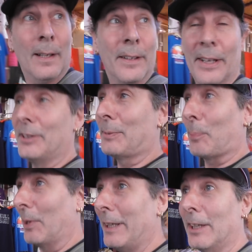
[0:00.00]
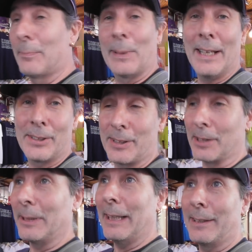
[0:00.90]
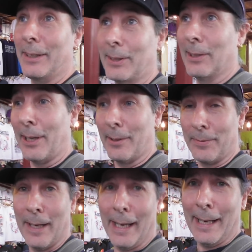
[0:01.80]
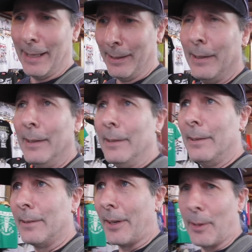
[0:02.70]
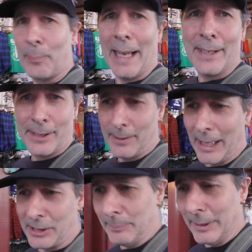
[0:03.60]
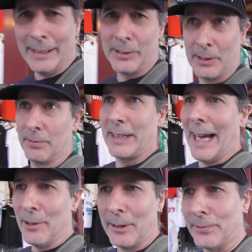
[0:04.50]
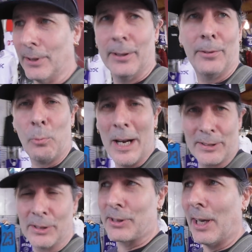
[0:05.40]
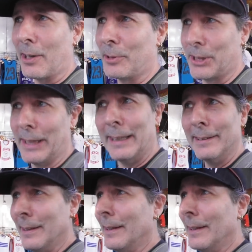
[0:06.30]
There's plenty of places to eat. There's a lot of the places have actually been sort of catering for Western style cuisine.